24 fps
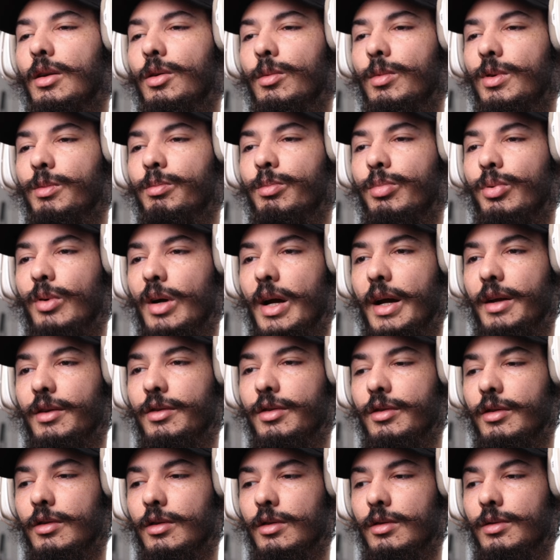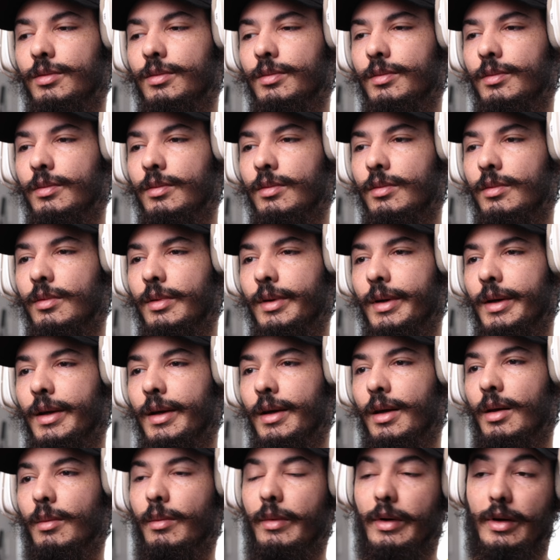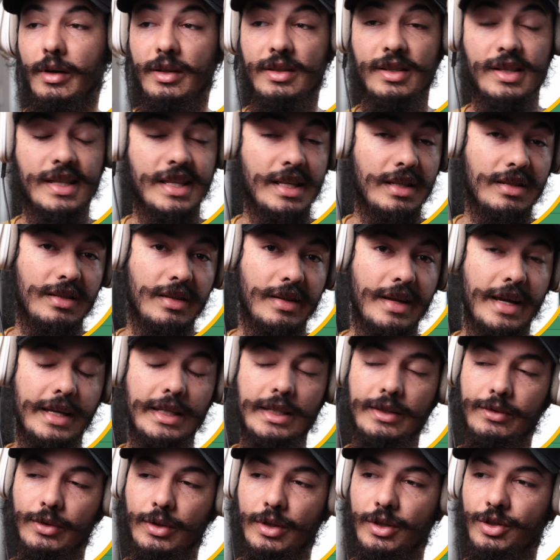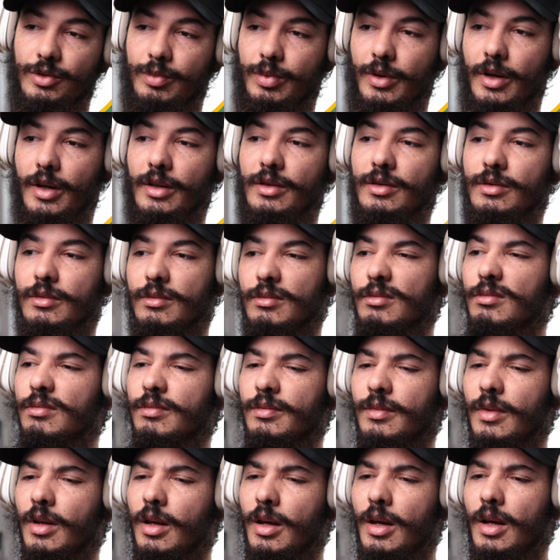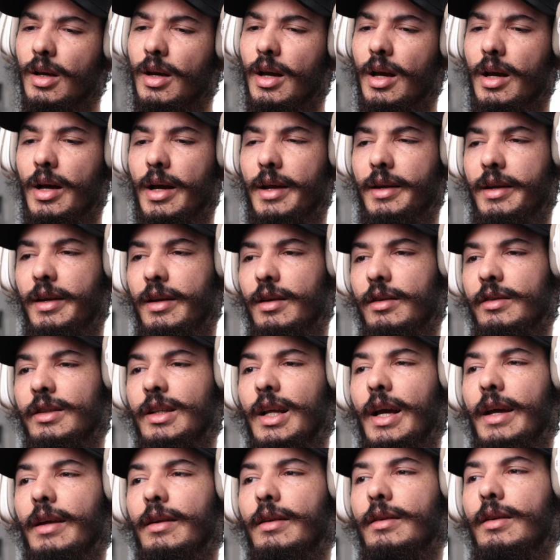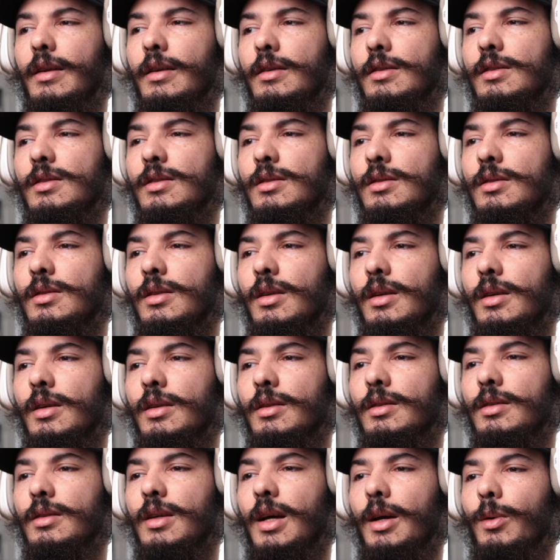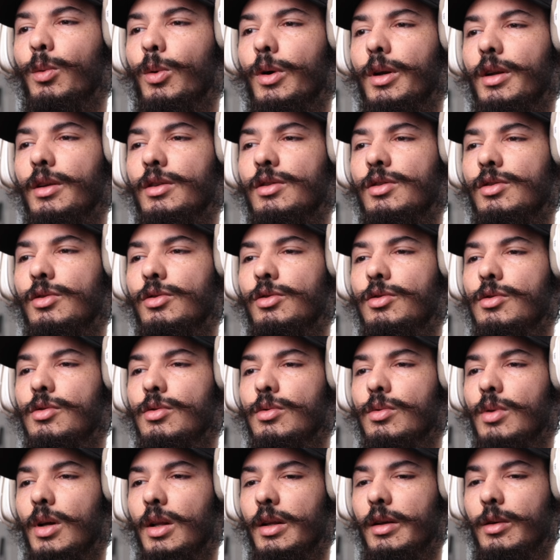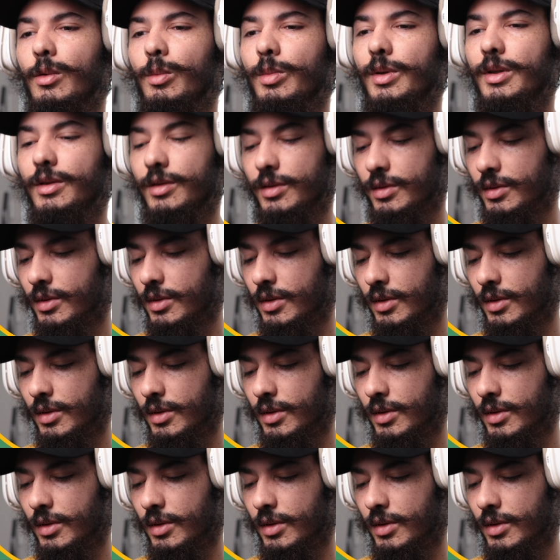little bit brighter because it's a nice footage, but I didn't like this and I wanted to do a little bit